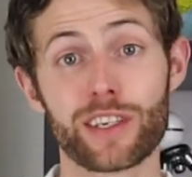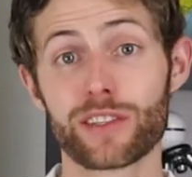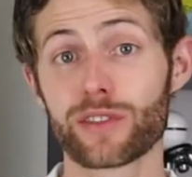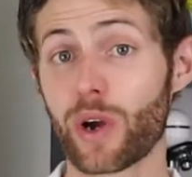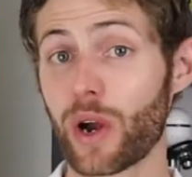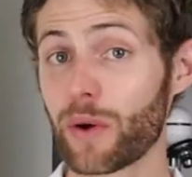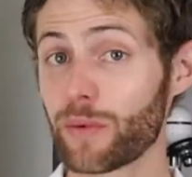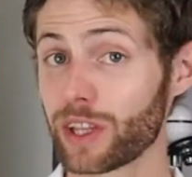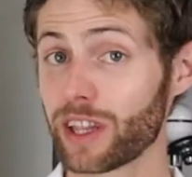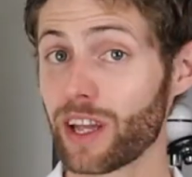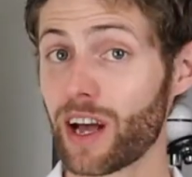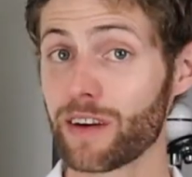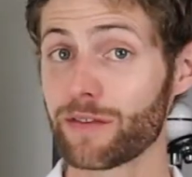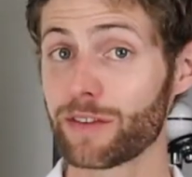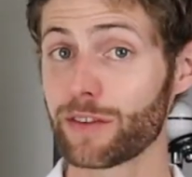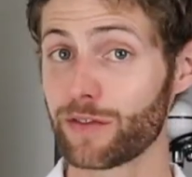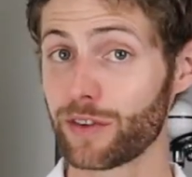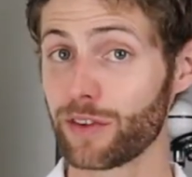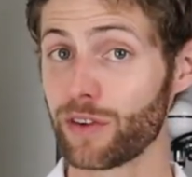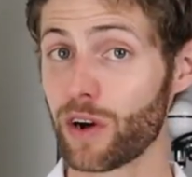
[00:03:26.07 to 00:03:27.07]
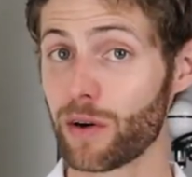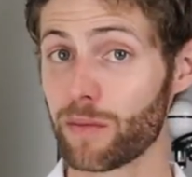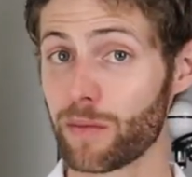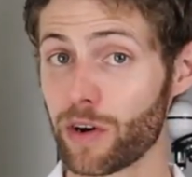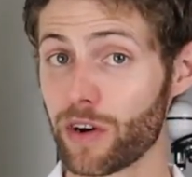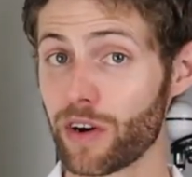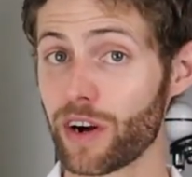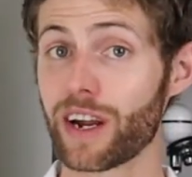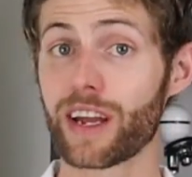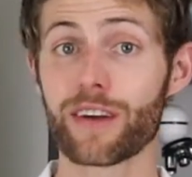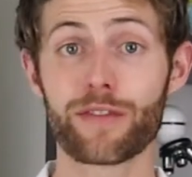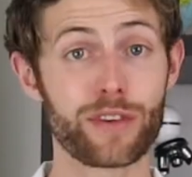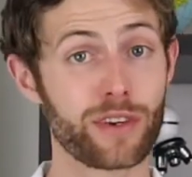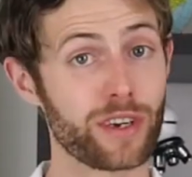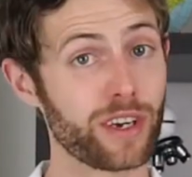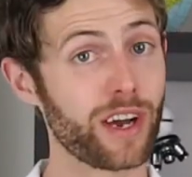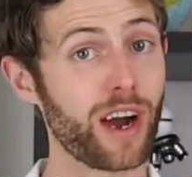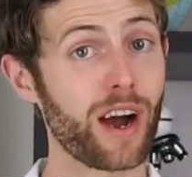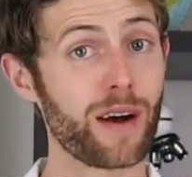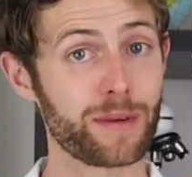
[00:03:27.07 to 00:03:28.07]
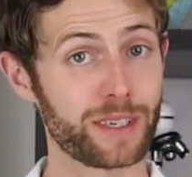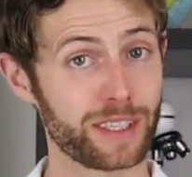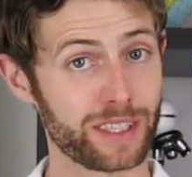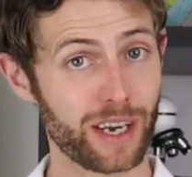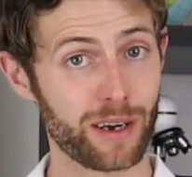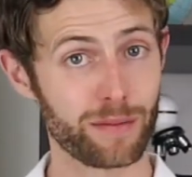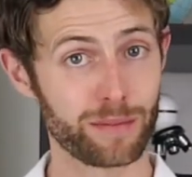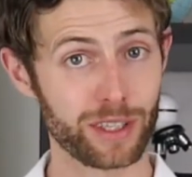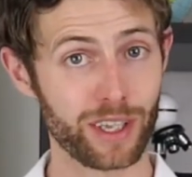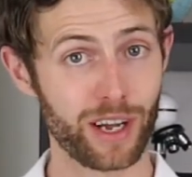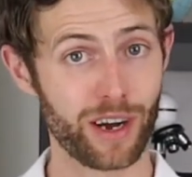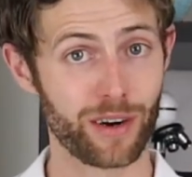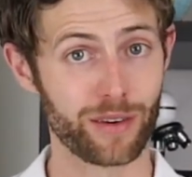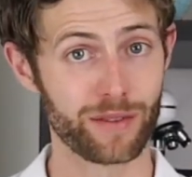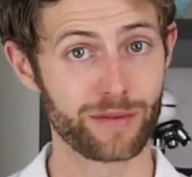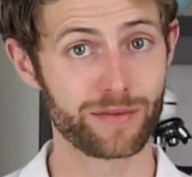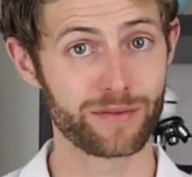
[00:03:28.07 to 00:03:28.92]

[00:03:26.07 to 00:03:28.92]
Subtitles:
so I would love if you know more if you could comment down below.